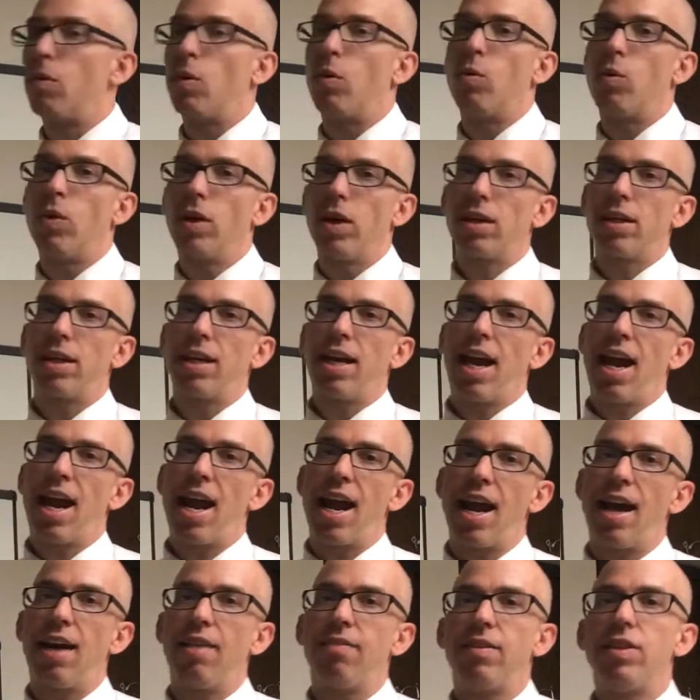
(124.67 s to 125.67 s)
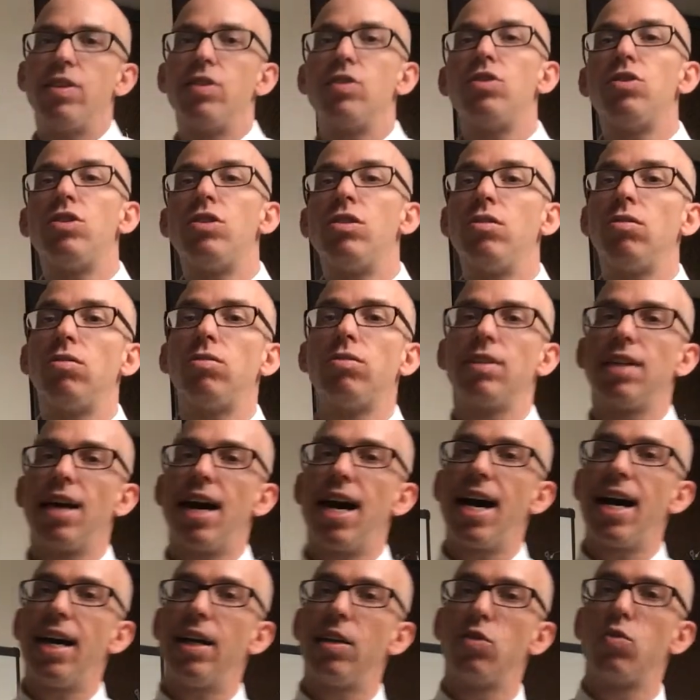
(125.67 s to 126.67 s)
And what we're going to have is two
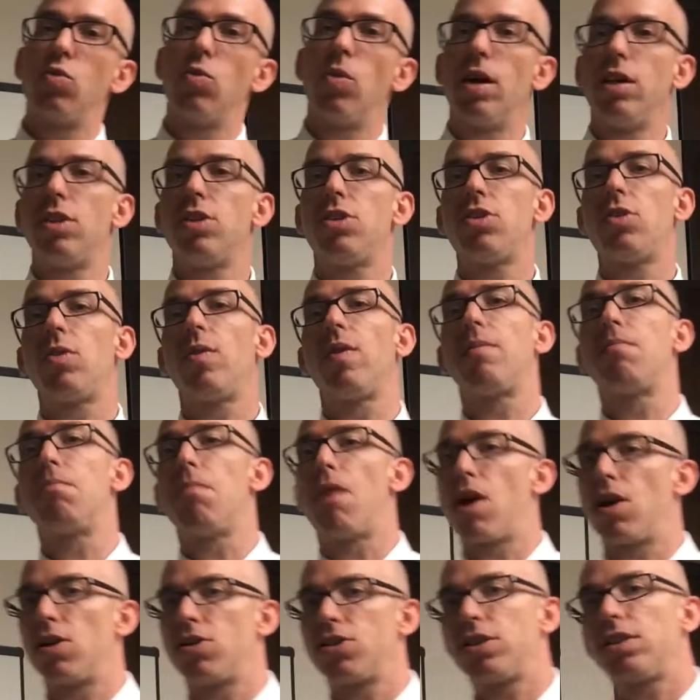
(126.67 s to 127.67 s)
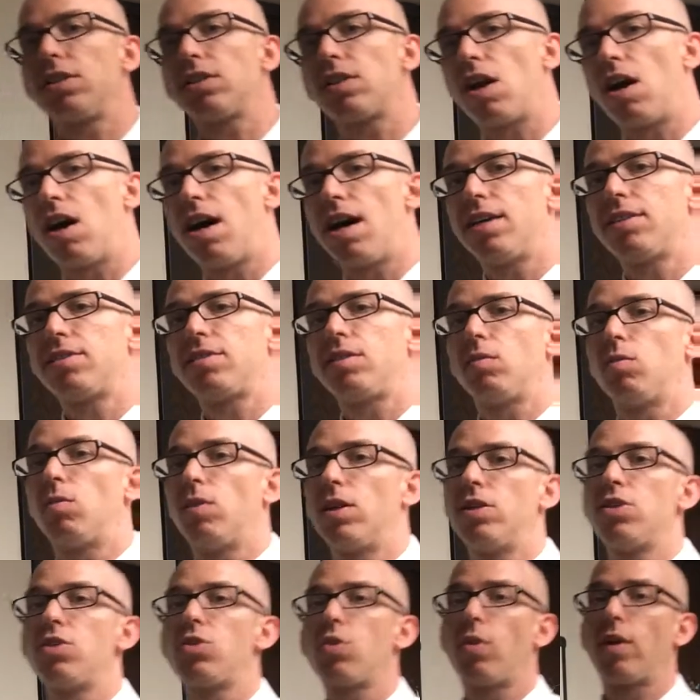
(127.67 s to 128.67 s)
lines, one showing marginal cost and
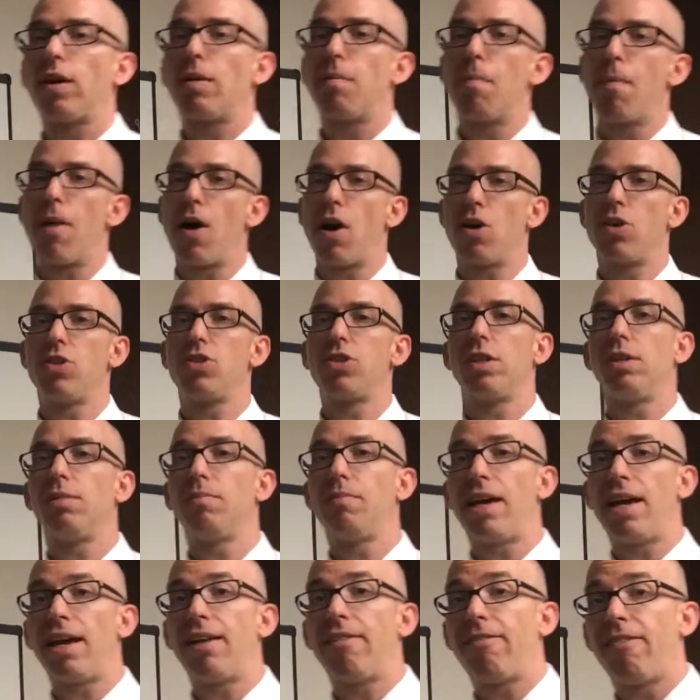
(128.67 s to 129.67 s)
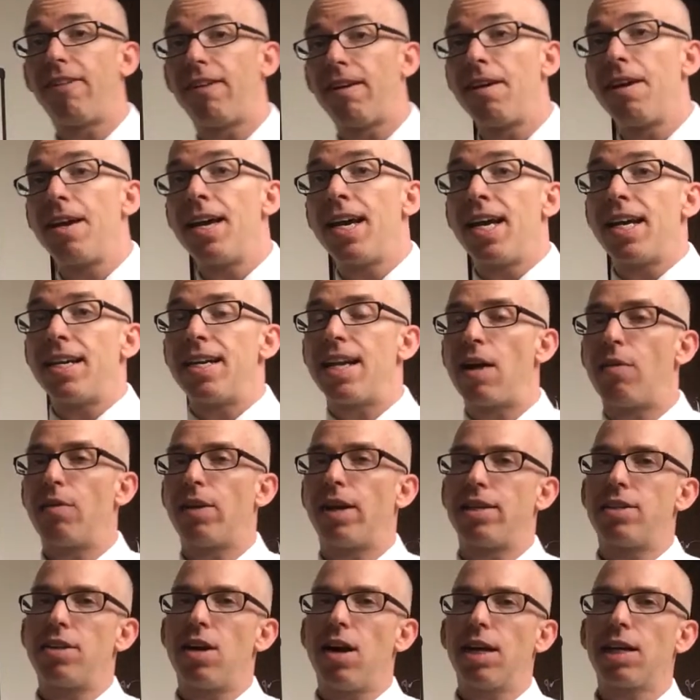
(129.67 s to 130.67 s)
one showing marginal benefit. Now,
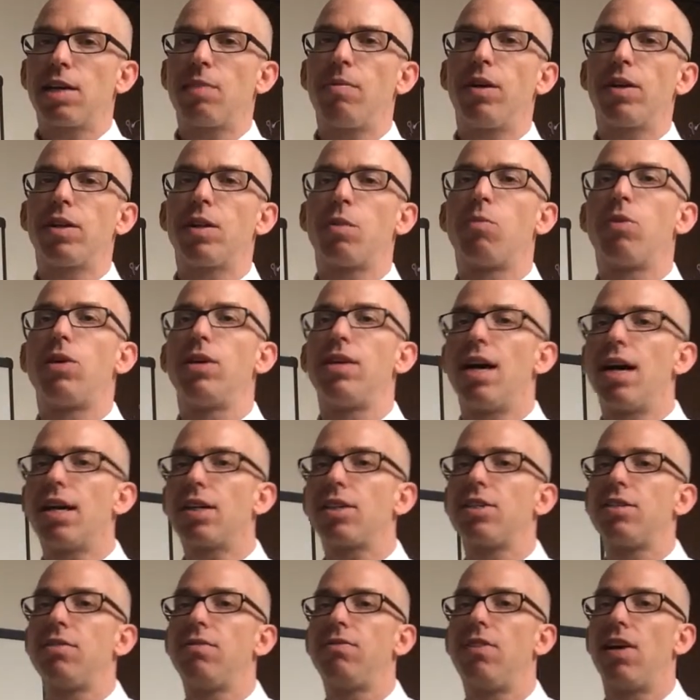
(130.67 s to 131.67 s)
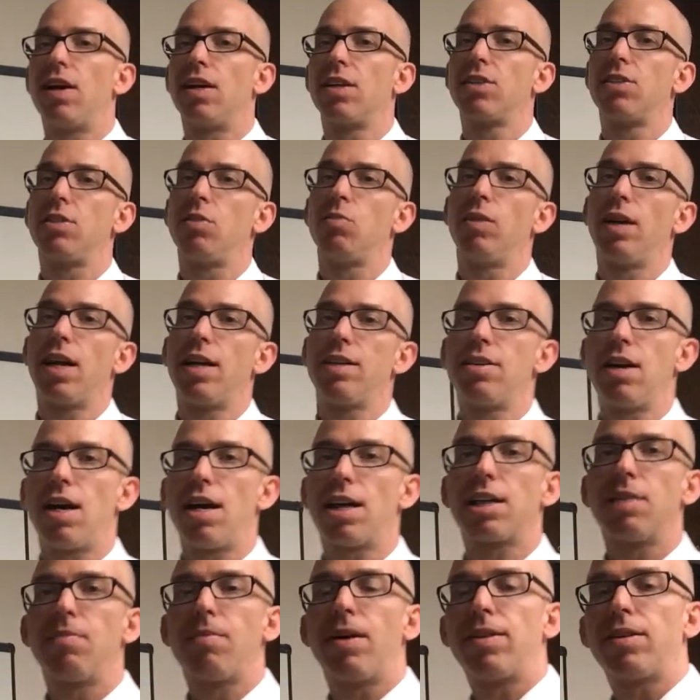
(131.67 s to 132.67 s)
when I talk about the production function, when I
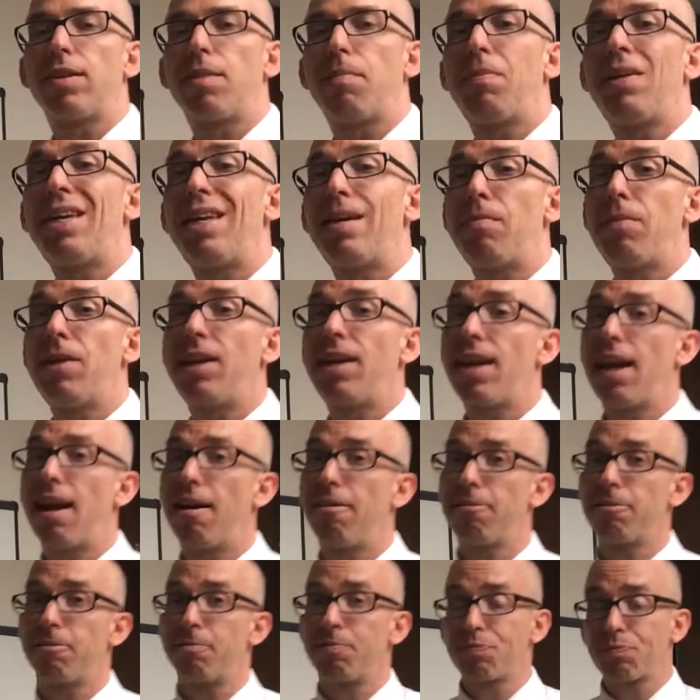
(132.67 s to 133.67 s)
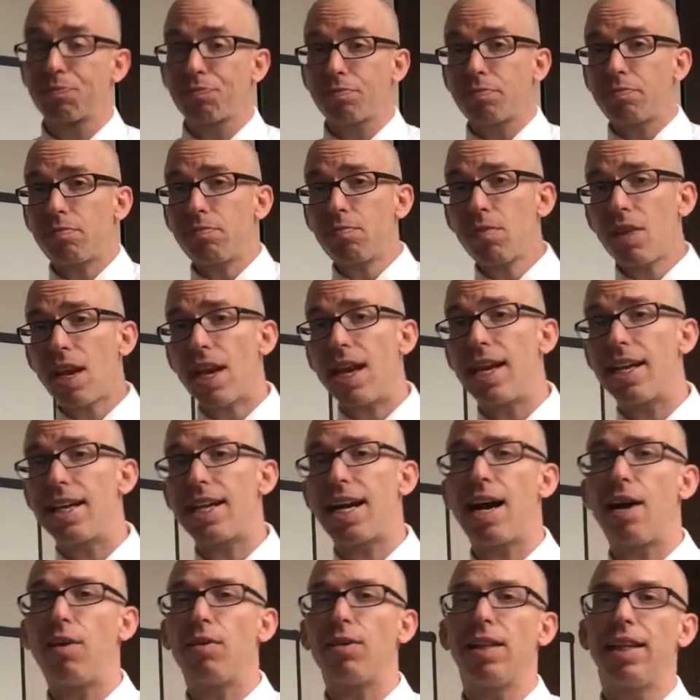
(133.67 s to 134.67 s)
talk about the PPF and
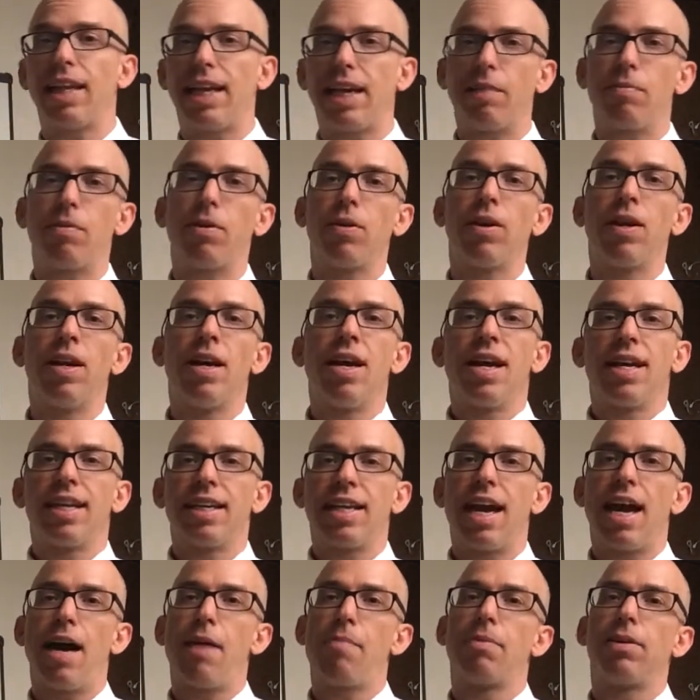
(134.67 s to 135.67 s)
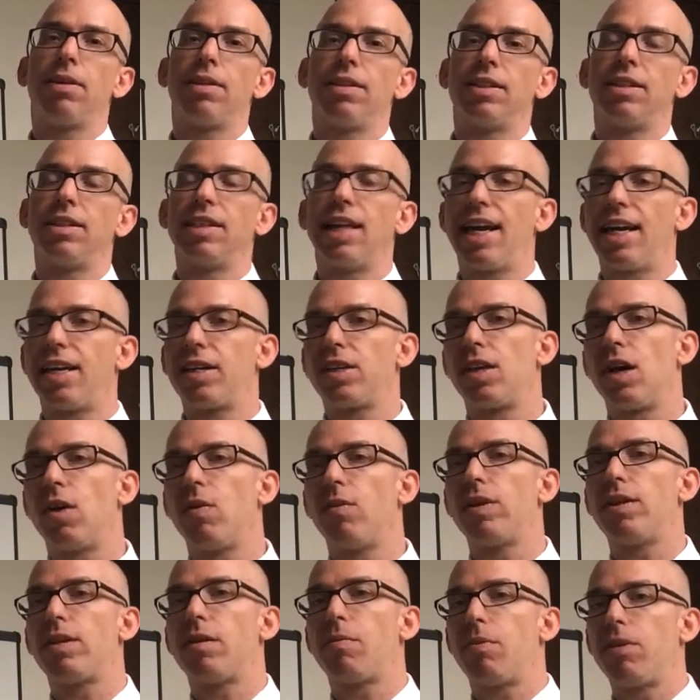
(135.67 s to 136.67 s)
how labor, capital, and land
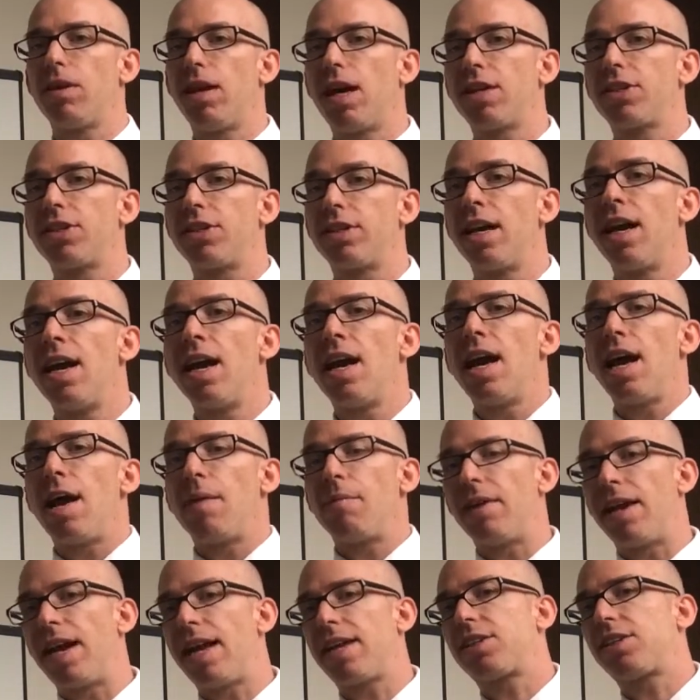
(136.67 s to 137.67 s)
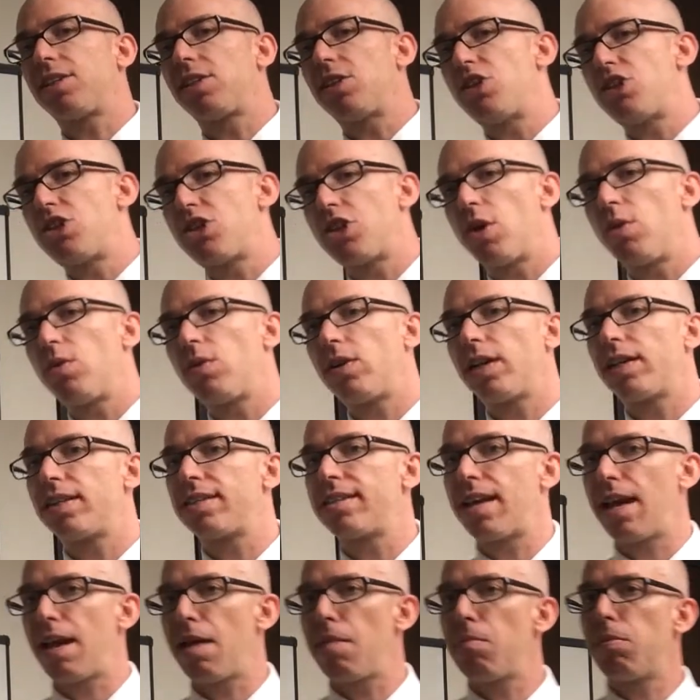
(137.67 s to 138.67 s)
go into production, I'm going to actually show an
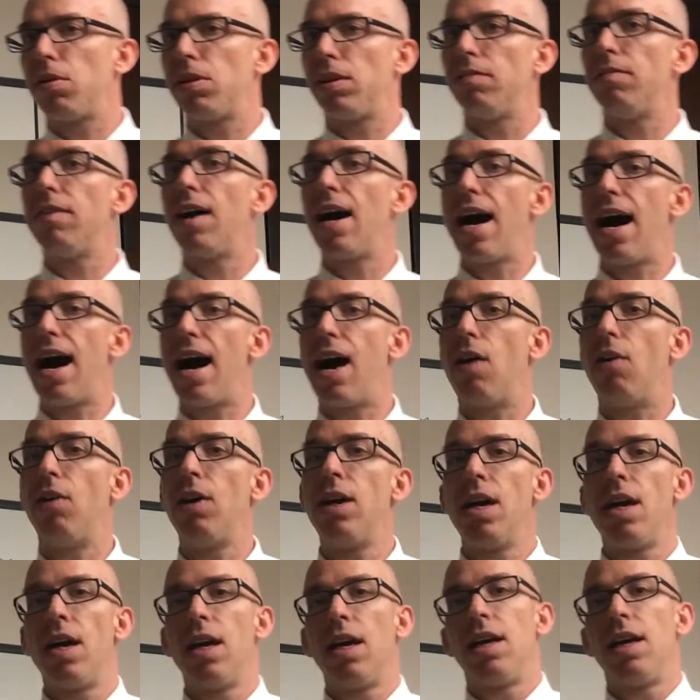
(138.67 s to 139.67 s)
example of how